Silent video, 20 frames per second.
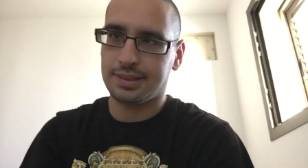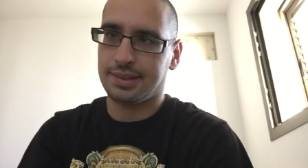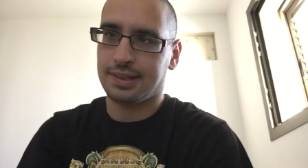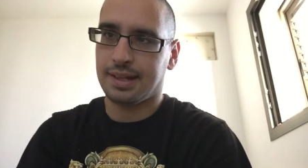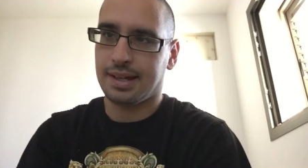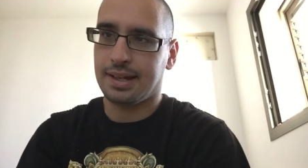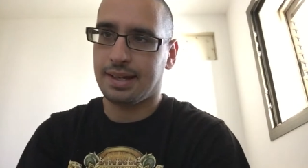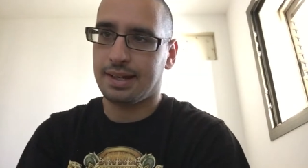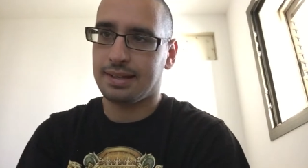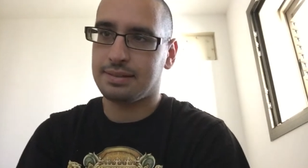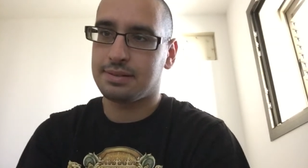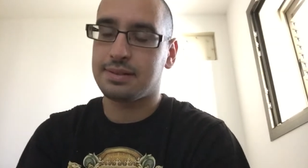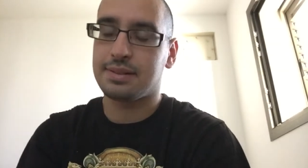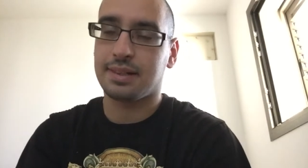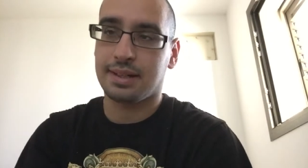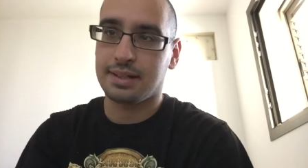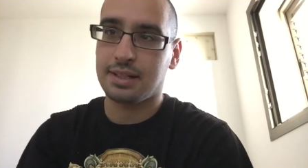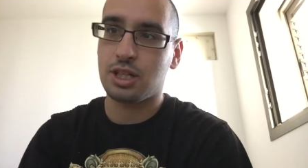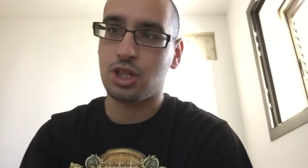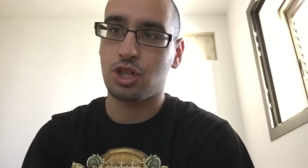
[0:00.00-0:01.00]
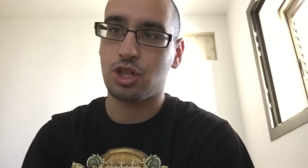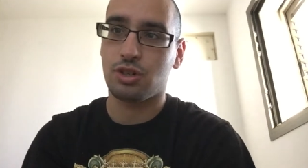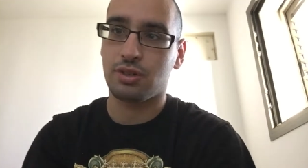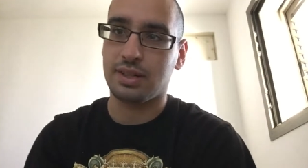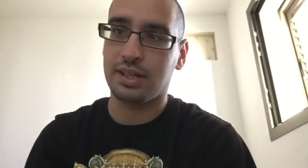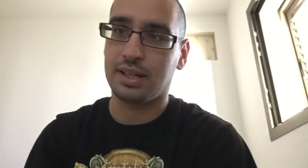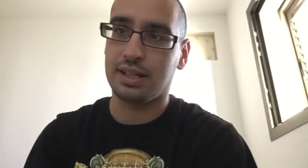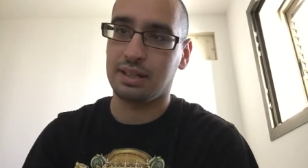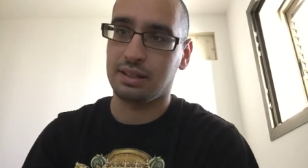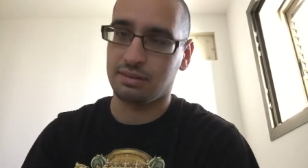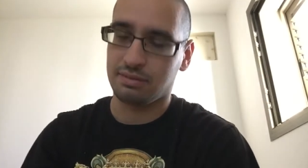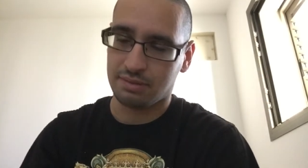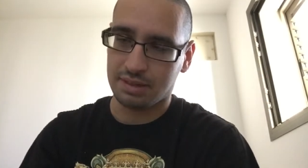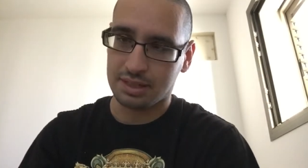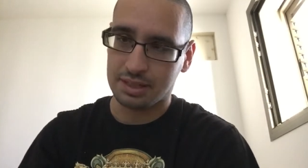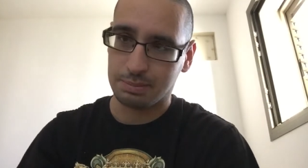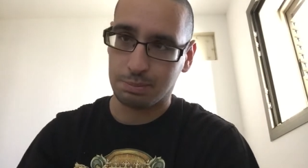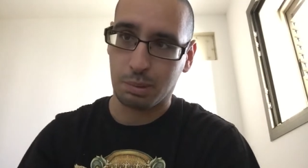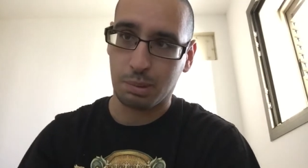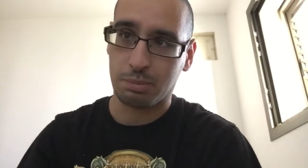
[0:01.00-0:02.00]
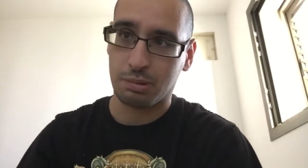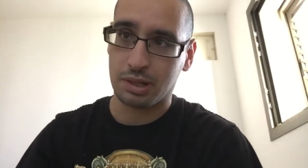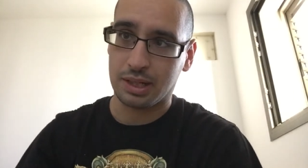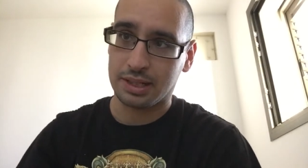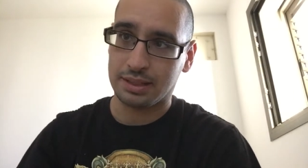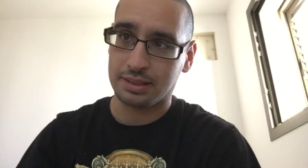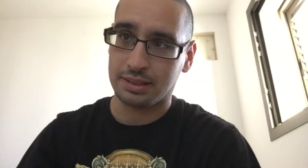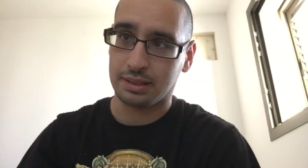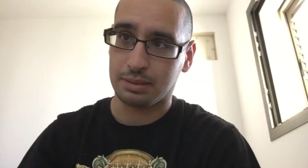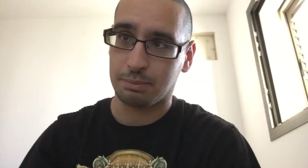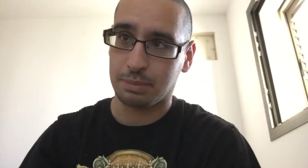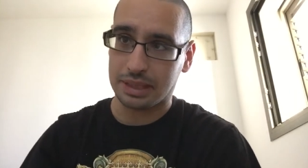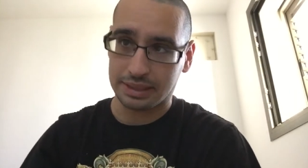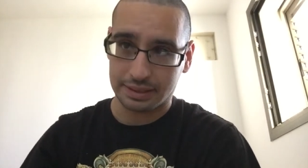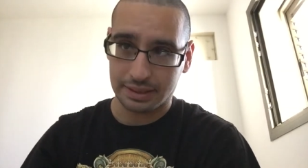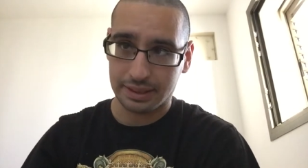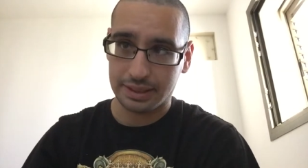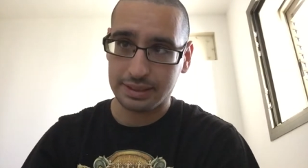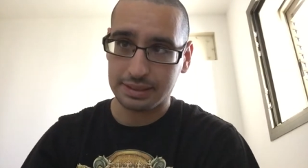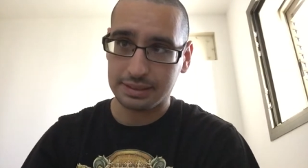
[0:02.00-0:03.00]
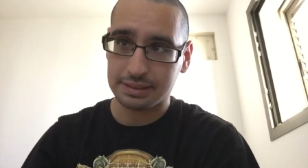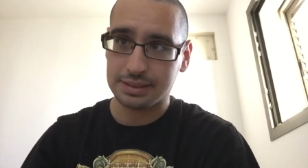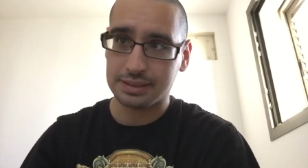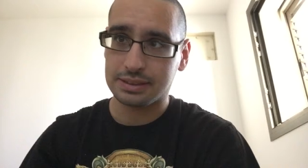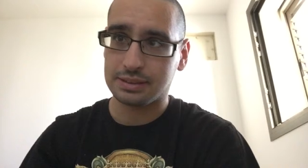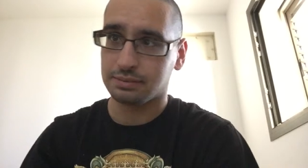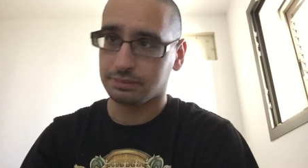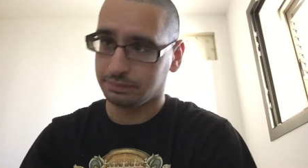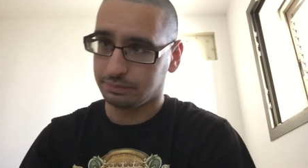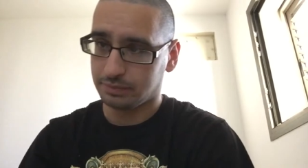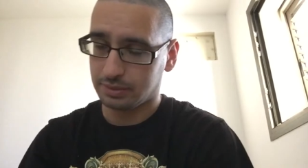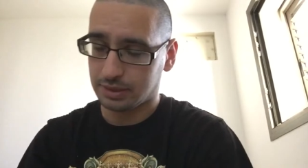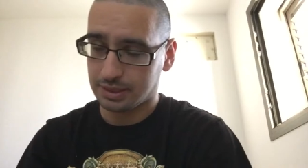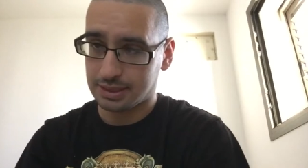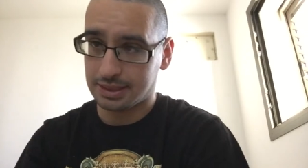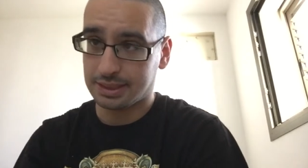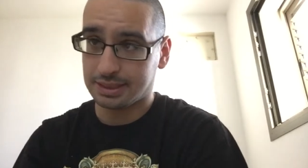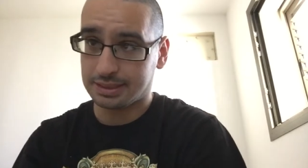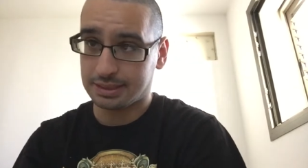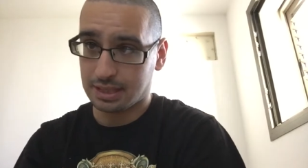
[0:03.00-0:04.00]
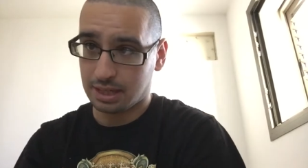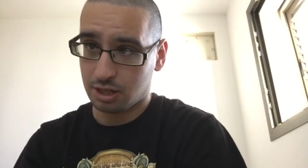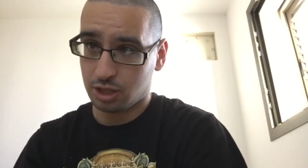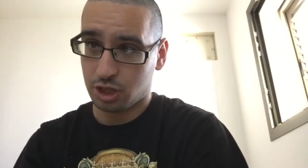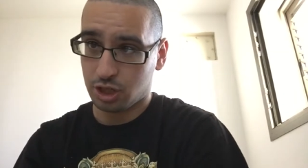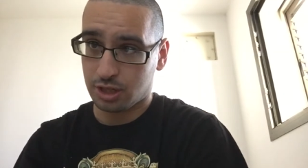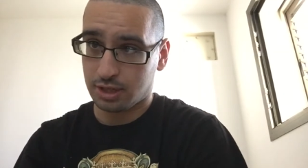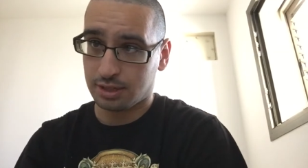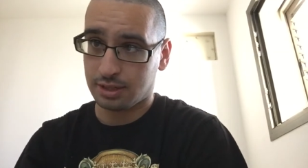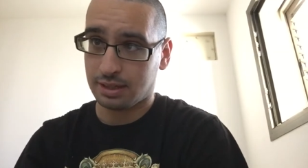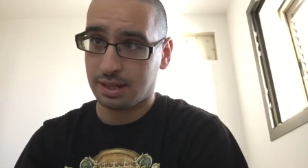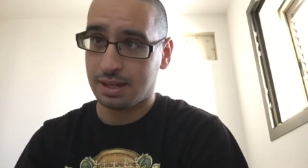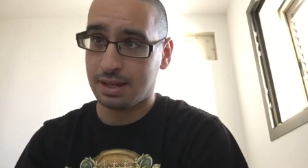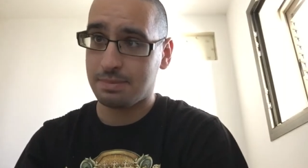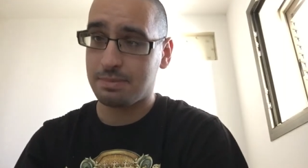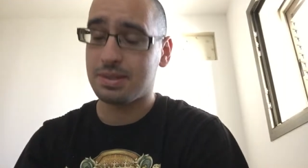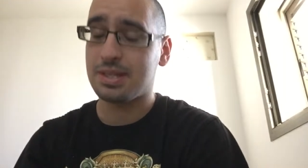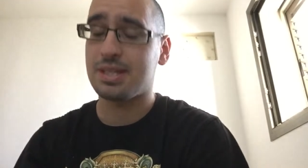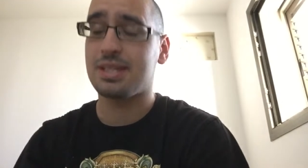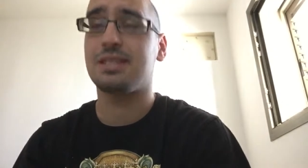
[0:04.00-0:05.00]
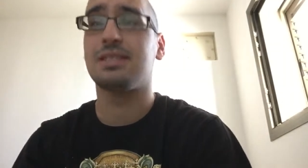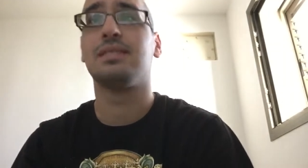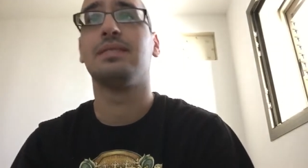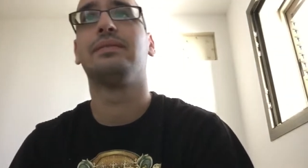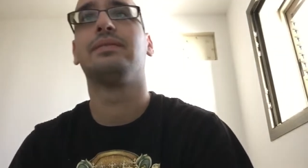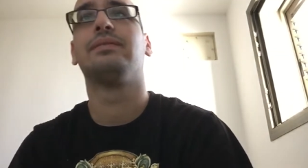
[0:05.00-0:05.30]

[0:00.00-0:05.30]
that traditionally was populated by Greeks since ancient times